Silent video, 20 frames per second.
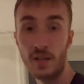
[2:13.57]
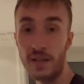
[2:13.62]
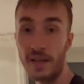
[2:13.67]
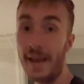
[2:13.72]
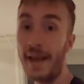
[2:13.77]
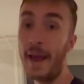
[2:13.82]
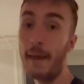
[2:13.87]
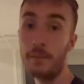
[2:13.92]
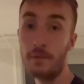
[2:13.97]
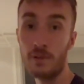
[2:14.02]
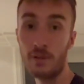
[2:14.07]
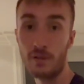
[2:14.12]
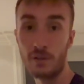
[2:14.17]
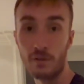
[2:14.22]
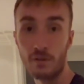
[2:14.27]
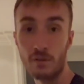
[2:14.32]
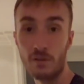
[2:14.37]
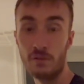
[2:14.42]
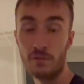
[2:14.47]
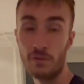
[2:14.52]
aiming
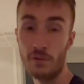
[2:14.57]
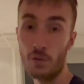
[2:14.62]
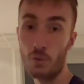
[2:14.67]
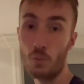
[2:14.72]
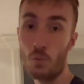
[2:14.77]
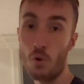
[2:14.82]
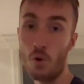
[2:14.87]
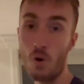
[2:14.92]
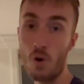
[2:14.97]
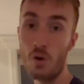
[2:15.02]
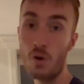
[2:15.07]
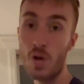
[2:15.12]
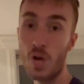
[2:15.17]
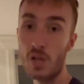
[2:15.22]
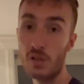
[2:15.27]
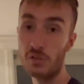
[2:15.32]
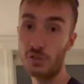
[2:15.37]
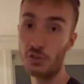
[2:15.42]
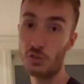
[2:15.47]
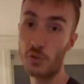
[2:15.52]
for the wall
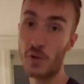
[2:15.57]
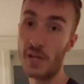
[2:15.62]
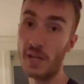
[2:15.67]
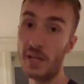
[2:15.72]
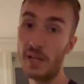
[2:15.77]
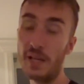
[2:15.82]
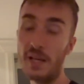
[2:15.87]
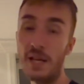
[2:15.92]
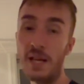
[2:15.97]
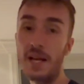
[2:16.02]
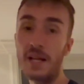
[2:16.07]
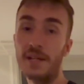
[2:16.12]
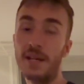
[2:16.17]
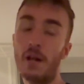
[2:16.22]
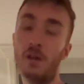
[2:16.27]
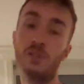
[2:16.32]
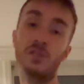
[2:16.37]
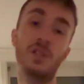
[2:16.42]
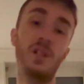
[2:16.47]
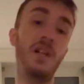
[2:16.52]
straight.
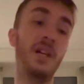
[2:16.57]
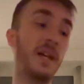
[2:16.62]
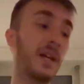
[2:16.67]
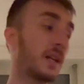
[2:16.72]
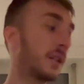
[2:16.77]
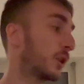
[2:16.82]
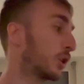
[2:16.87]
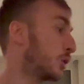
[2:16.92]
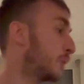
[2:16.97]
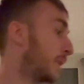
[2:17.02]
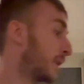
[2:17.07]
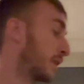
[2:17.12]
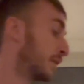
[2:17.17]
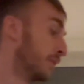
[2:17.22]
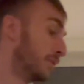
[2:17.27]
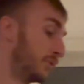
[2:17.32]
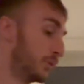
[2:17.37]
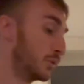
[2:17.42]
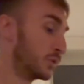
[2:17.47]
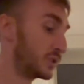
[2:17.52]
Now it's going to get a little bit
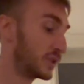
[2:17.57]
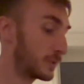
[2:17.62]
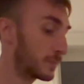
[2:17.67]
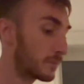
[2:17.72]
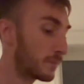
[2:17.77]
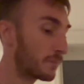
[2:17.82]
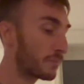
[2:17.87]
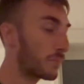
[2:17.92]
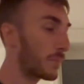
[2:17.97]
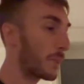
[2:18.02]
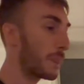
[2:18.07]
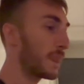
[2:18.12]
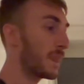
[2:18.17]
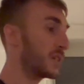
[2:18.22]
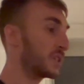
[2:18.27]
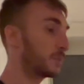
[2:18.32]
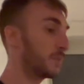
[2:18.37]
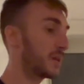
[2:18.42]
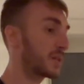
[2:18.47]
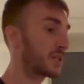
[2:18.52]
confusing,
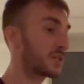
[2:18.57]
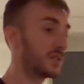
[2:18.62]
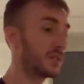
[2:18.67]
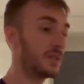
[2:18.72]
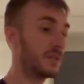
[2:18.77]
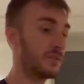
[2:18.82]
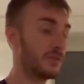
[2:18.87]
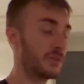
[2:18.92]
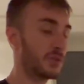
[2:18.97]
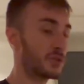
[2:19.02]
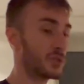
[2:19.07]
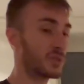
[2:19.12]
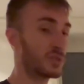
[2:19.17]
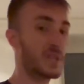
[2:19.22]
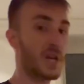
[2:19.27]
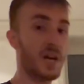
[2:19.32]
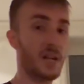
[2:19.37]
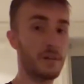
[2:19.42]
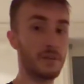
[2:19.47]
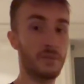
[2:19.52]
especially if you're just
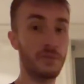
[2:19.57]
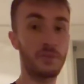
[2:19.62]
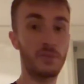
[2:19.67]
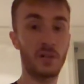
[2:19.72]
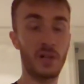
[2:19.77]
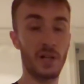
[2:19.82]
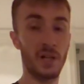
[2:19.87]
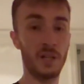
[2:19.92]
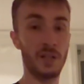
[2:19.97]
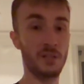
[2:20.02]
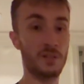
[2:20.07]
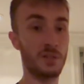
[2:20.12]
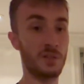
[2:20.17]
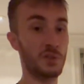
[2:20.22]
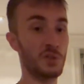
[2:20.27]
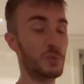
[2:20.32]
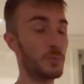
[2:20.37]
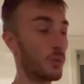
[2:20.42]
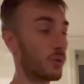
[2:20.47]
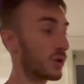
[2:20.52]
kind of getting into the
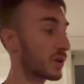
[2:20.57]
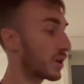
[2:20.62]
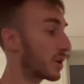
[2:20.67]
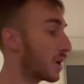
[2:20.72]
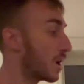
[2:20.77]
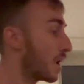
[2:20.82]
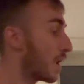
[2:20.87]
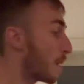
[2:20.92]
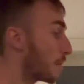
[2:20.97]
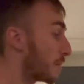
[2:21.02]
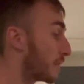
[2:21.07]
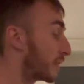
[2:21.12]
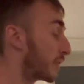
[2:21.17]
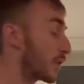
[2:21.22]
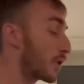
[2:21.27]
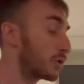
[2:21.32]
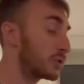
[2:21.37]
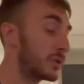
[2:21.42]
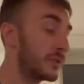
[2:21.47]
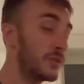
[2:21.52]
sport. But for
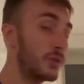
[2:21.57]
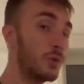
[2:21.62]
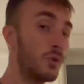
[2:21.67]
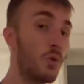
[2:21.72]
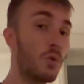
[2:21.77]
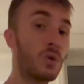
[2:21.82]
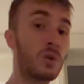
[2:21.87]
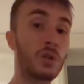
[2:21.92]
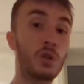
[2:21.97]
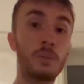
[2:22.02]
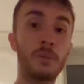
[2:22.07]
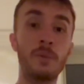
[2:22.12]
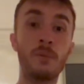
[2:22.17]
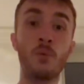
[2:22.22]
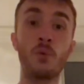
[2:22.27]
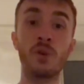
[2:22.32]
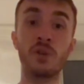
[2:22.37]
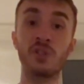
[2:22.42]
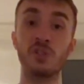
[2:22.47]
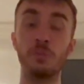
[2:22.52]
those of you who are a little bit
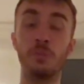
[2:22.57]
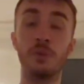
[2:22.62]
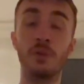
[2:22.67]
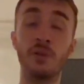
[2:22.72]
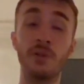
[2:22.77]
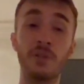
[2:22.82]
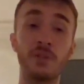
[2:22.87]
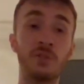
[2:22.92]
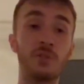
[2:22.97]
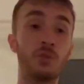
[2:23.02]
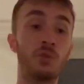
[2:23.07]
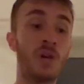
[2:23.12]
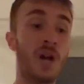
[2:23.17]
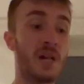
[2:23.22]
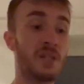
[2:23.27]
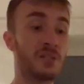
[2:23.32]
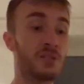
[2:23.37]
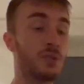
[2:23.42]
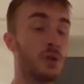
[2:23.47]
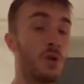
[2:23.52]
more experienced, you
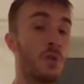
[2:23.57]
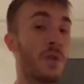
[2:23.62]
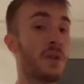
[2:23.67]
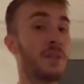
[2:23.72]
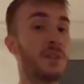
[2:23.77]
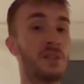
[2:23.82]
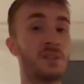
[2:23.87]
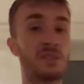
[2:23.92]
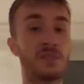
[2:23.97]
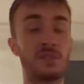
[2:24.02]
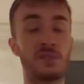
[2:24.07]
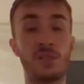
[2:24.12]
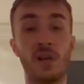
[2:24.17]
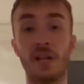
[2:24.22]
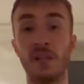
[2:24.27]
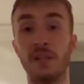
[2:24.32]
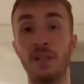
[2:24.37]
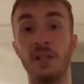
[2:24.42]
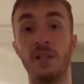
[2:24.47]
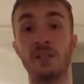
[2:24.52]
guys know that this
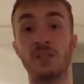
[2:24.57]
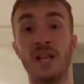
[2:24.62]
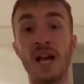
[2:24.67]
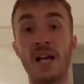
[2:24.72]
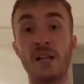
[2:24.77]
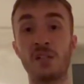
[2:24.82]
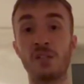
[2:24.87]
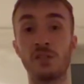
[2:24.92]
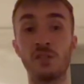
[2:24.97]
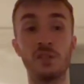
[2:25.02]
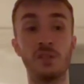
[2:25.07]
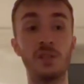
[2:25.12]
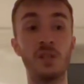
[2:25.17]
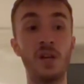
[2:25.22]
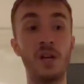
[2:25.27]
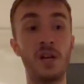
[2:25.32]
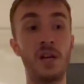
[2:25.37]
technique is actually,